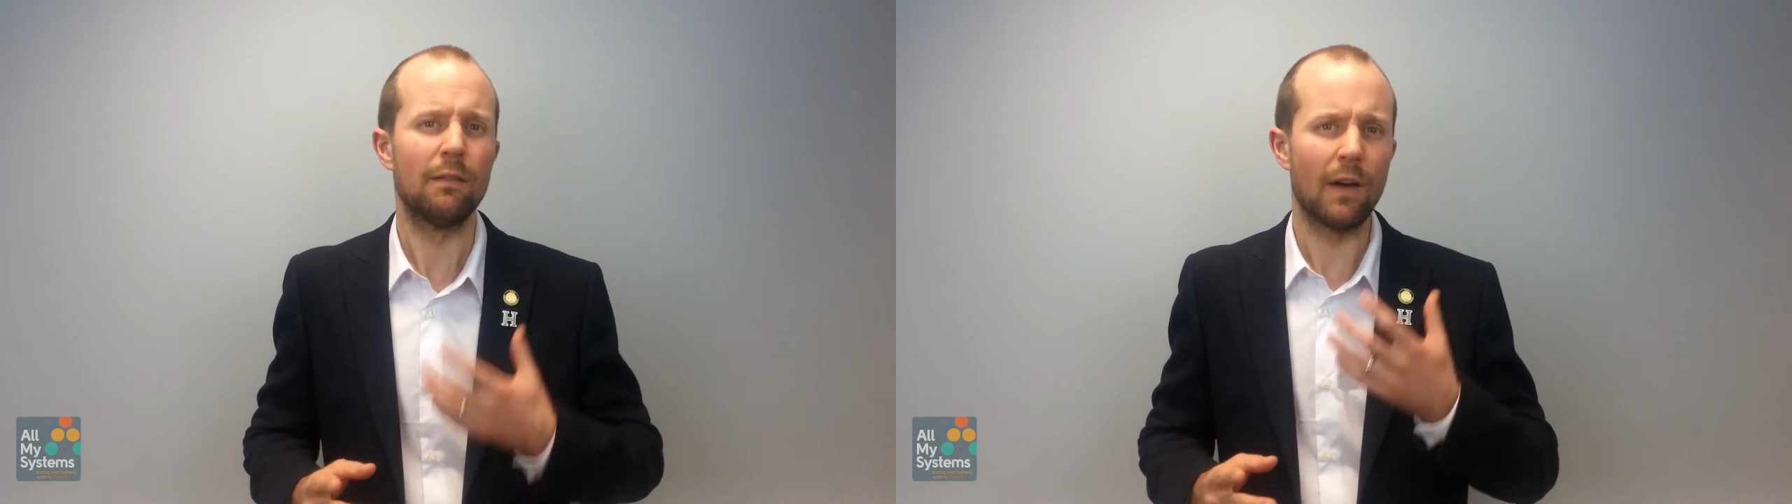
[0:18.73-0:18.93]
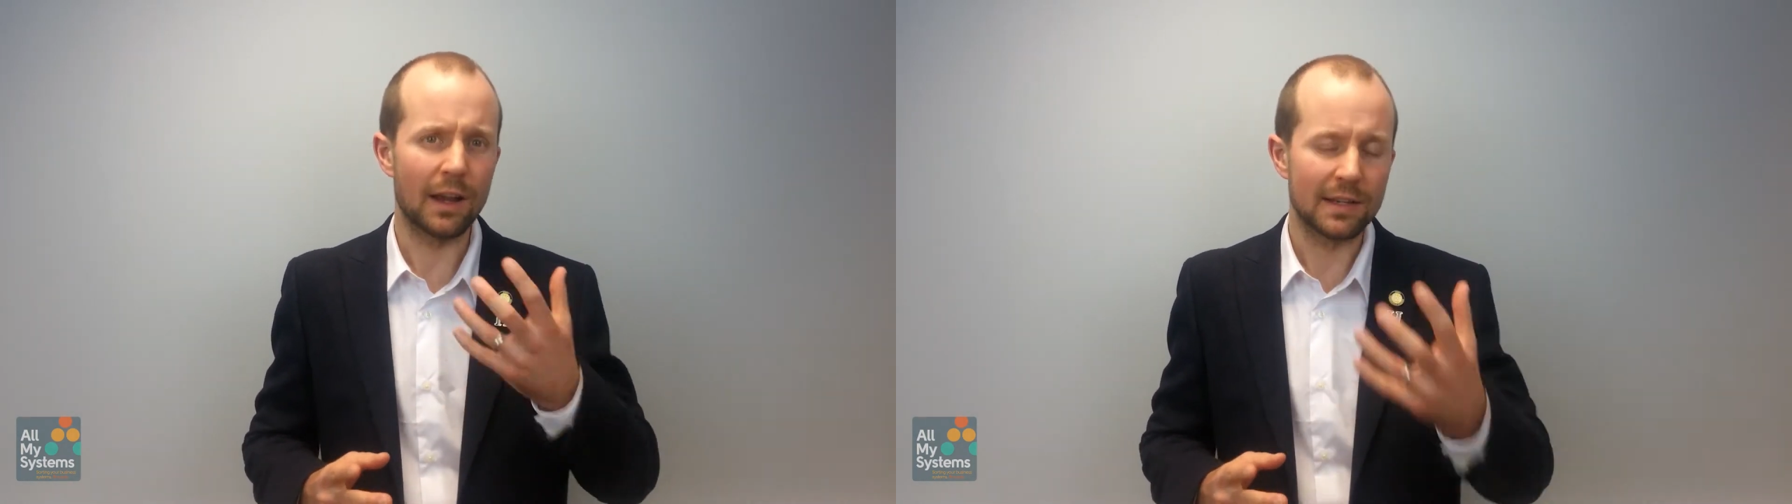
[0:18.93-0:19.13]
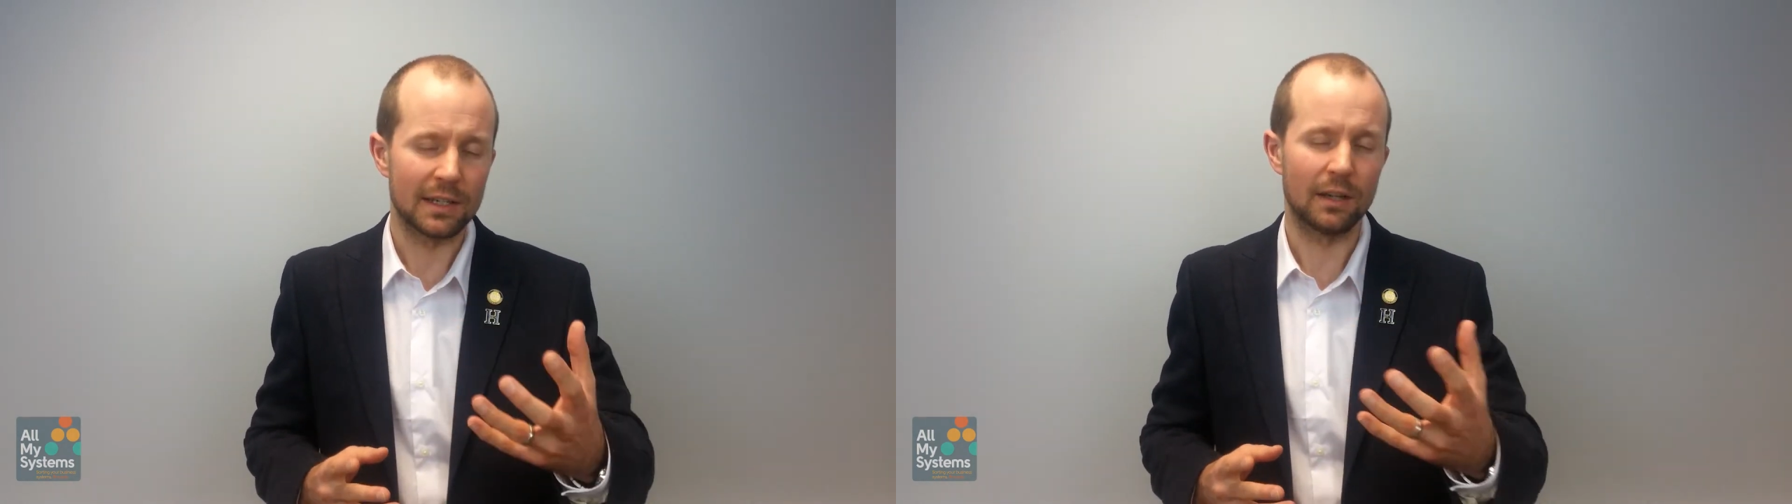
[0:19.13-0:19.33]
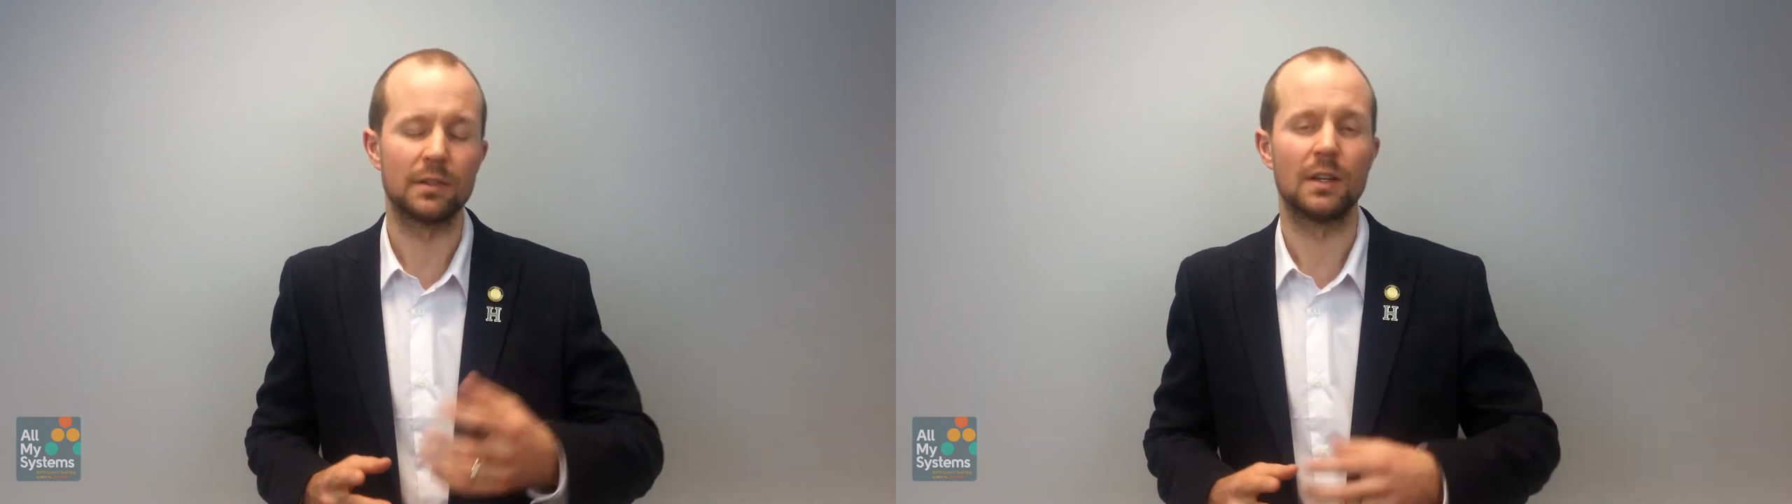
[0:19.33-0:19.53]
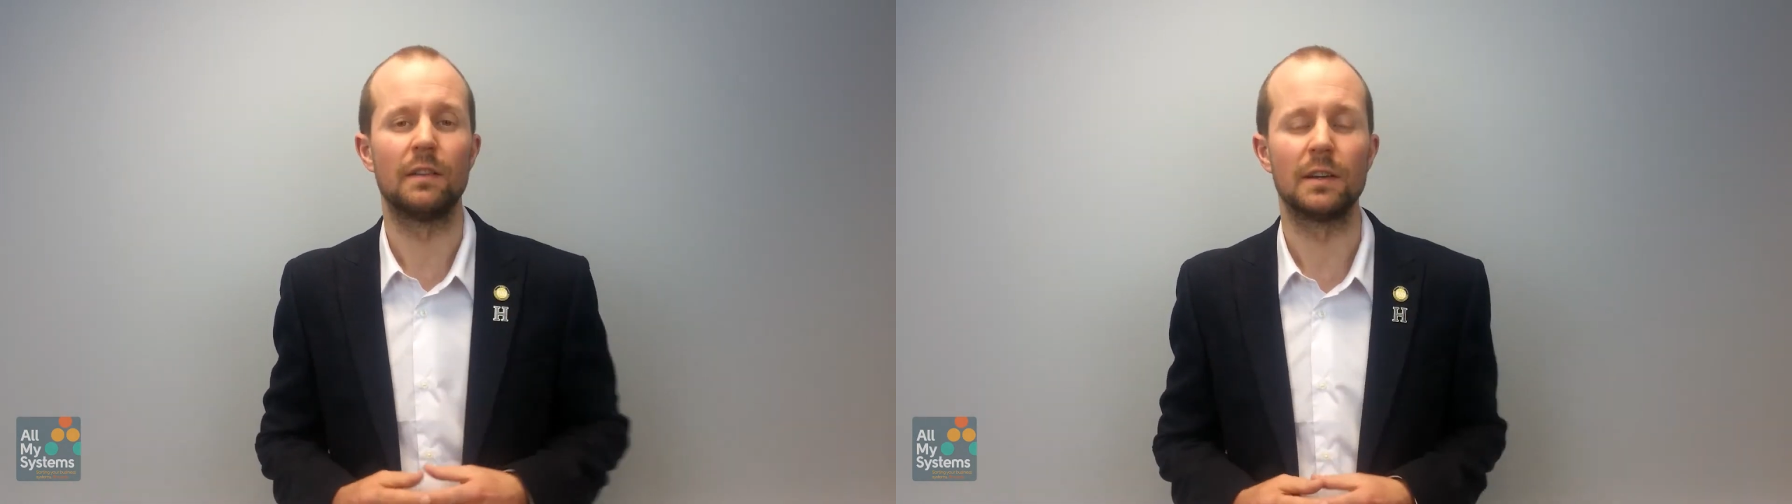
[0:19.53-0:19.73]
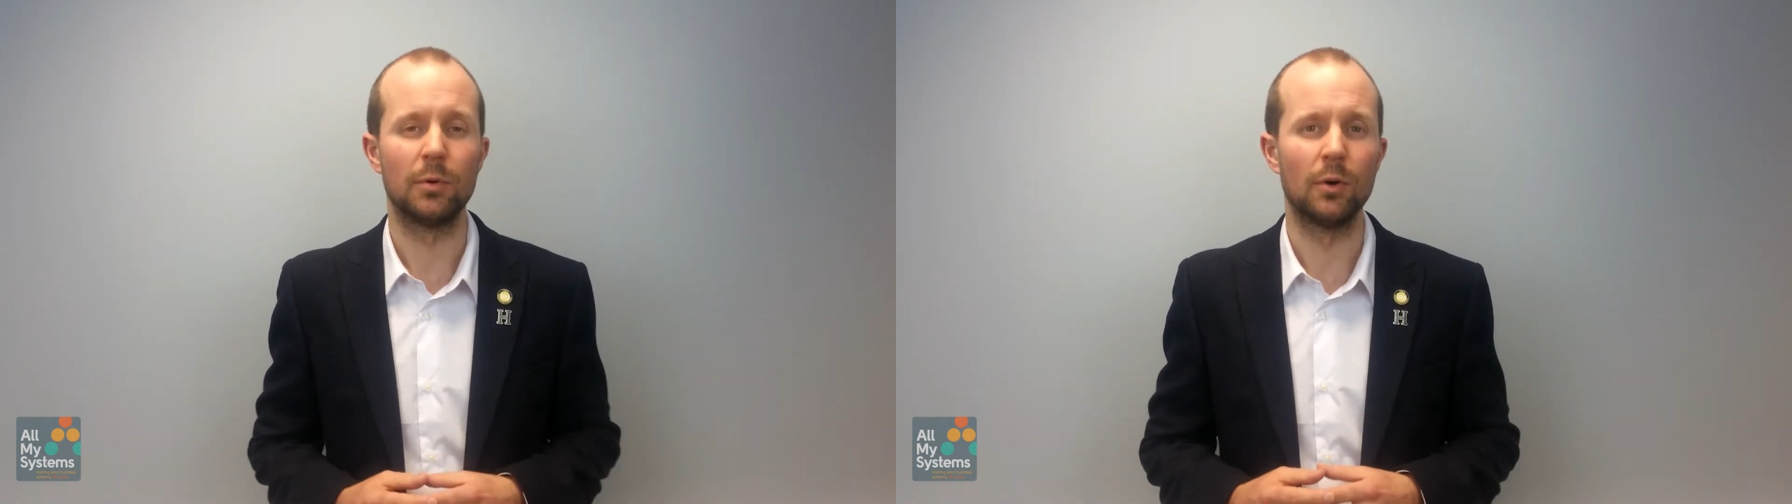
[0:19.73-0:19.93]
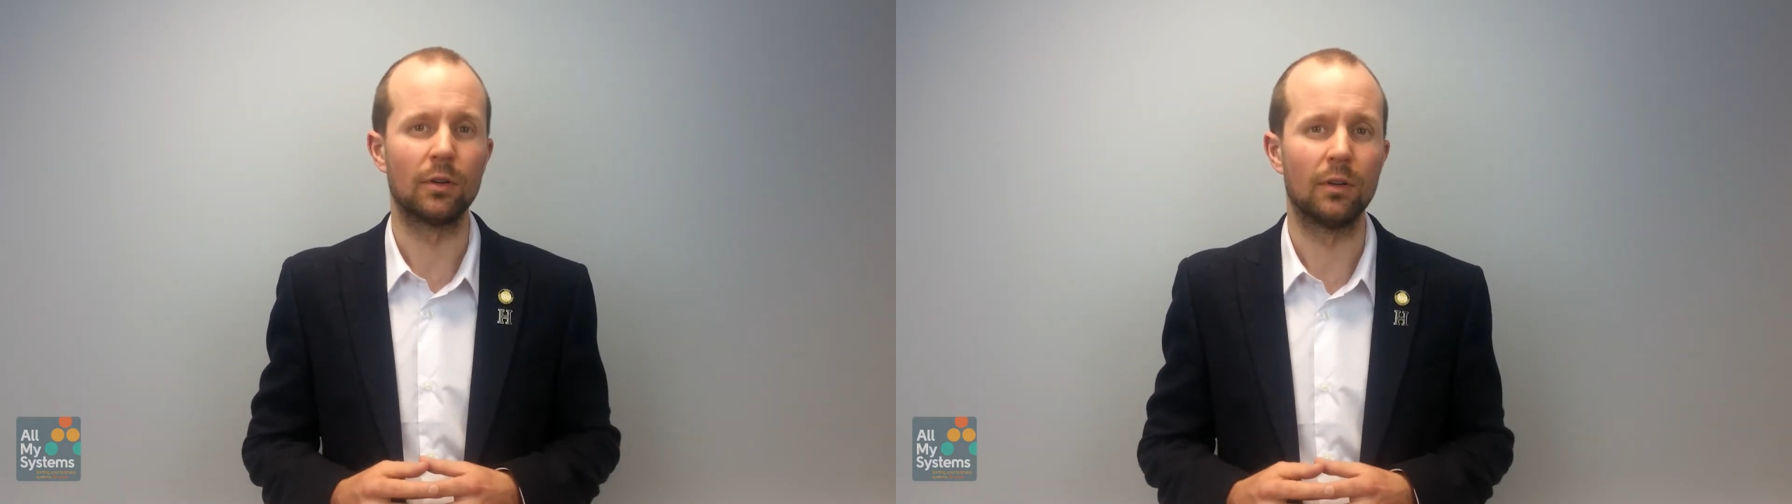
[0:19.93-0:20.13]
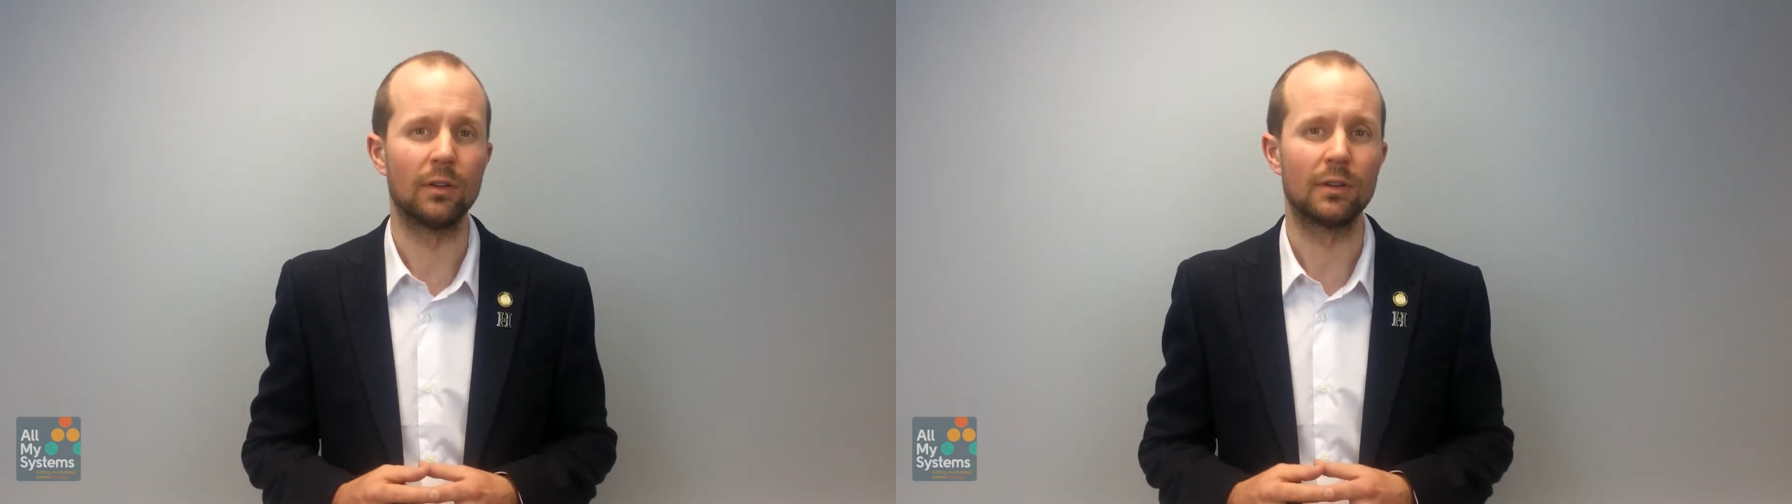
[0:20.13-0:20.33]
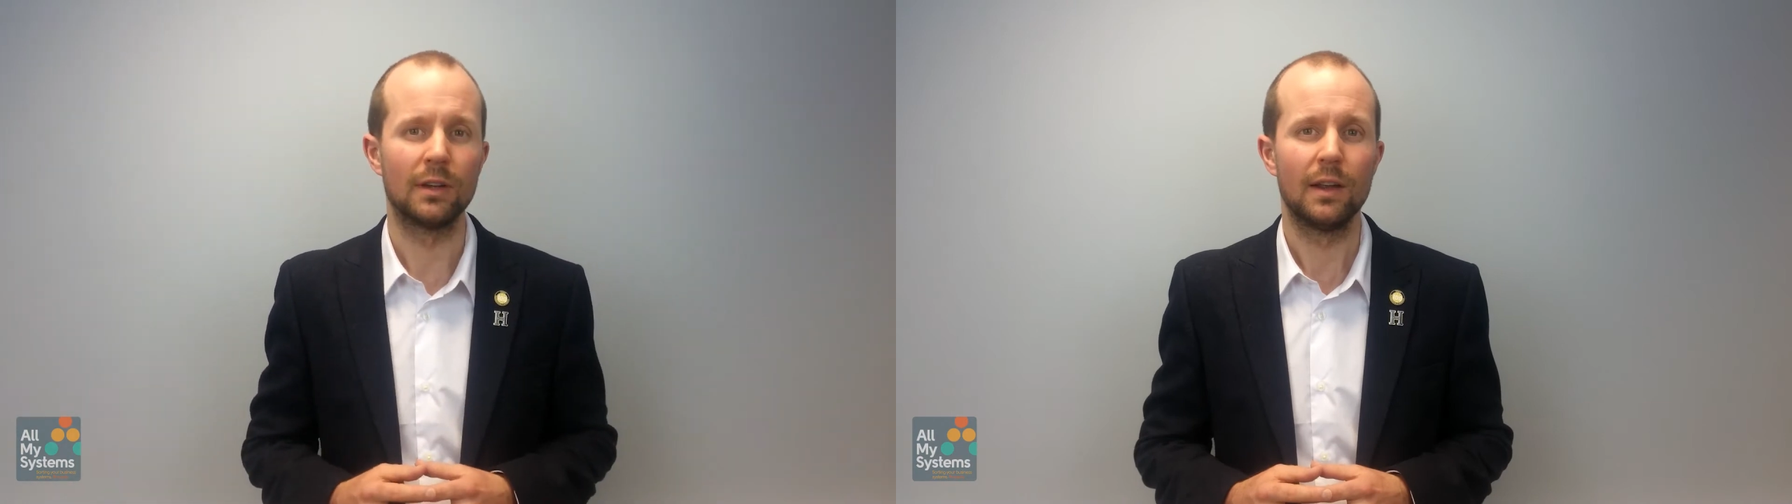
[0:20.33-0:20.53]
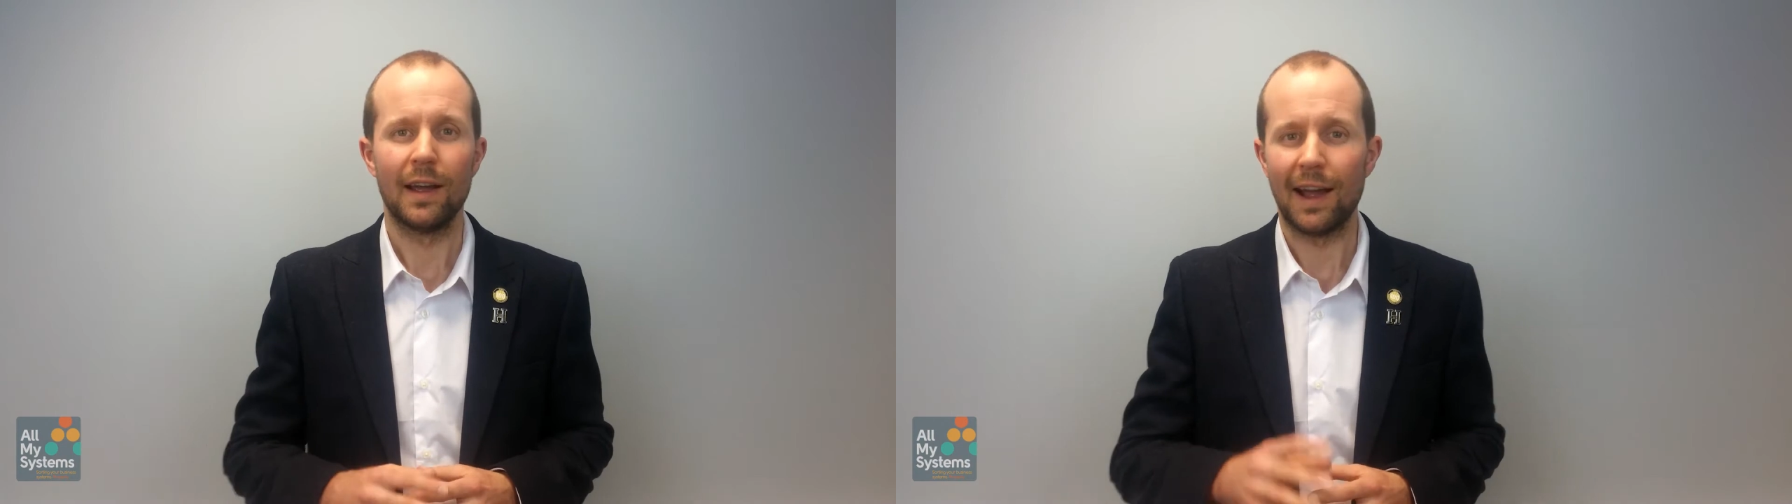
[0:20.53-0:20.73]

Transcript: via self-service portals.